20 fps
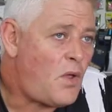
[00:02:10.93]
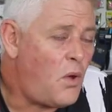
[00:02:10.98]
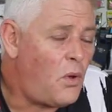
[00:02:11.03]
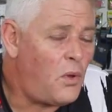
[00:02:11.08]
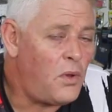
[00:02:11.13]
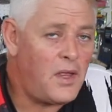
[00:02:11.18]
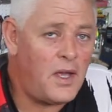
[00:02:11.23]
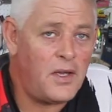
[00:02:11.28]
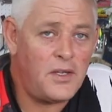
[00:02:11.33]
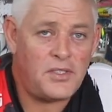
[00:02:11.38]

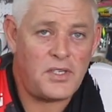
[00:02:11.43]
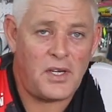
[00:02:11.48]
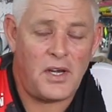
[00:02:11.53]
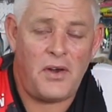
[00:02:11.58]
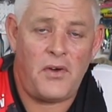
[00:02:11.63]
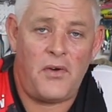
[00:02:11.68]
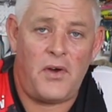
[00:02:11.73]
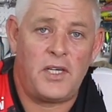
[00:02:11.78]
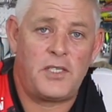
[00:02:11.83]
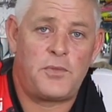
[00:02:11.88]
all those
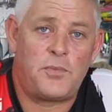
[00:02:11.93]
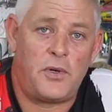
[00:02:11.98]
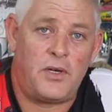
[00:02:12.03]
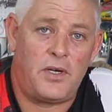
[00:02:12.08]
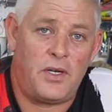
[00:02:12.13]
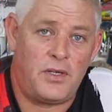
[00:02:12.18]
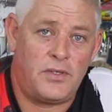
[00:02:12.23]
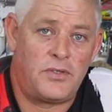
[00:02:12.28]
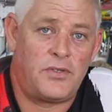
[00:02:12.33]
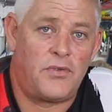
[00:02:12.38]
areas
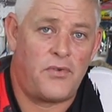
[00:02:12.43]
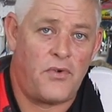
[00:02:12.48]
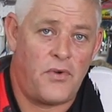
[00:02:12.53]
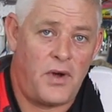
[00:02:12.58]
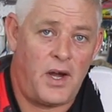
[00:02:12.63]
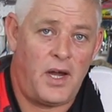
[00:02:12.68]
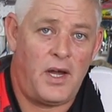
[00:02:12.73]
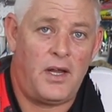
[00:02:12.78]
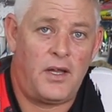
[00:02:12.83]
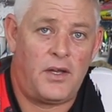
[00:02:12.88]
produce
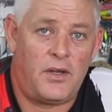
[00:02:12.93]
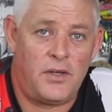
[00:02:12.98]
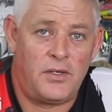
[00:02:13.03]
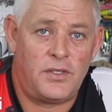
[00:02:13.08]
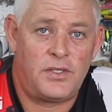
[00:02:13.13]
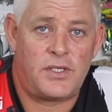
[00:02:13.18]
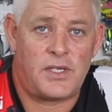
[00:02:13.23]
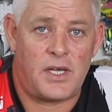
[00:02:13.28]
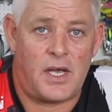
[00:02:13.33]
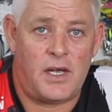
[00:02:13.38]
really
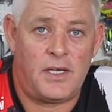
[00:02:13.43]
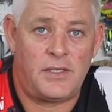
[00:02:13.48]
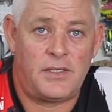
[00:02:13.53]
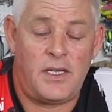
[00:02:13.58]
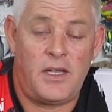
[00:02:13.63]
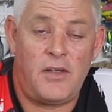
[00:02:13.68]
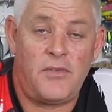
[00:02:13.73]
good size.